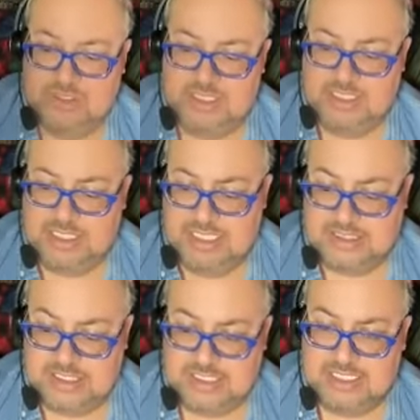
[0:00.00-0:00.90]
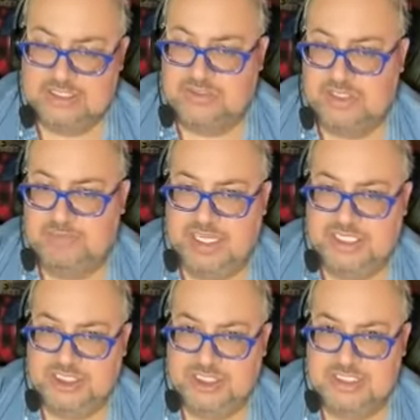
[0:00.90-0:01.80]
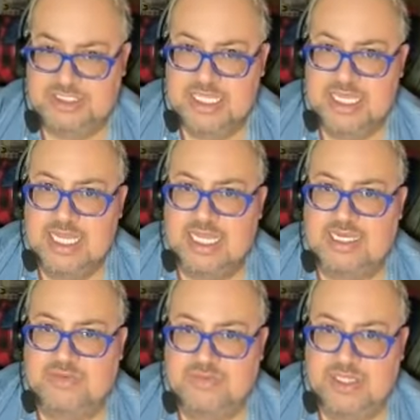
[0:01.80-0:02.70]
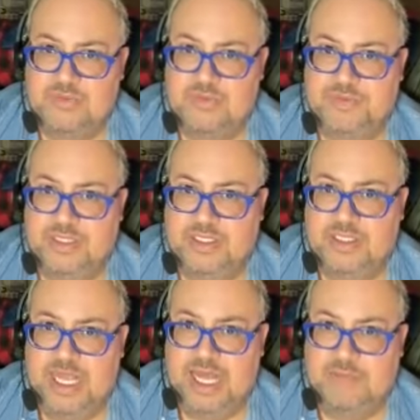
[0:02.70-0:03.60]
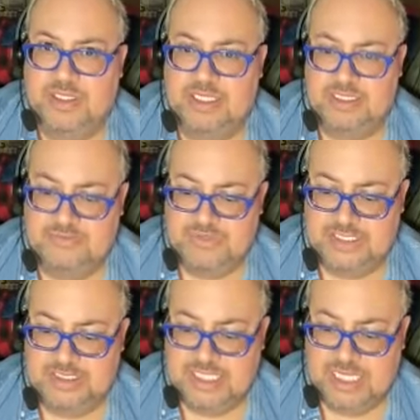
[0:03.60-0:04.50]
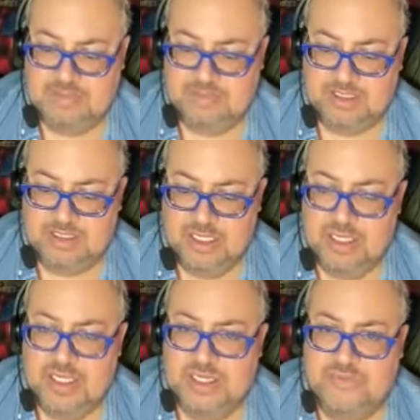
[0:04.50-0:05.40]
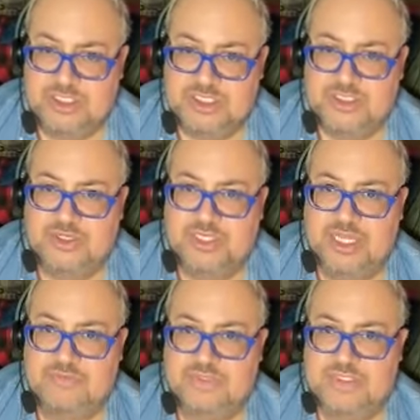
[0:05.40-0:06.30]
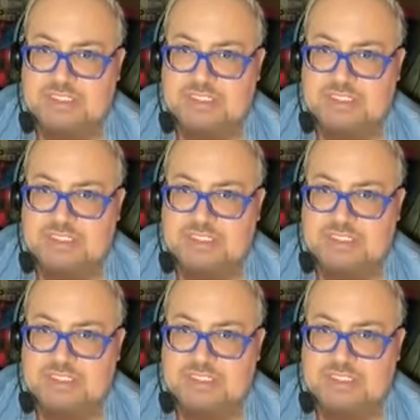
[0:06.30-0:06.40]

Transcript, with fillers: card indicates that, that you need patience and everything will be happening in divine timing. Eventually, you're going to have